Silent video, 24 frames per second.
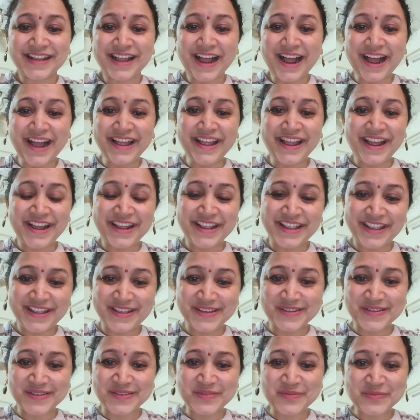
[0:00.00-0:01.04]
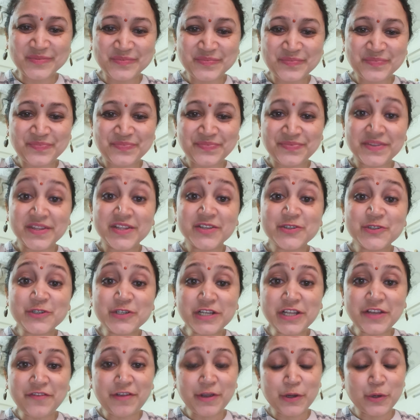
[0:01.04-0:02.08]
Hi again.
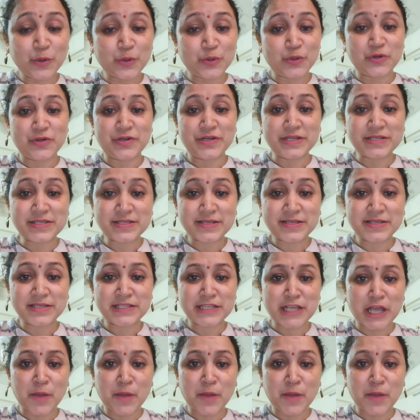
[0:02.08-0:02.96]
Today we are going to discuss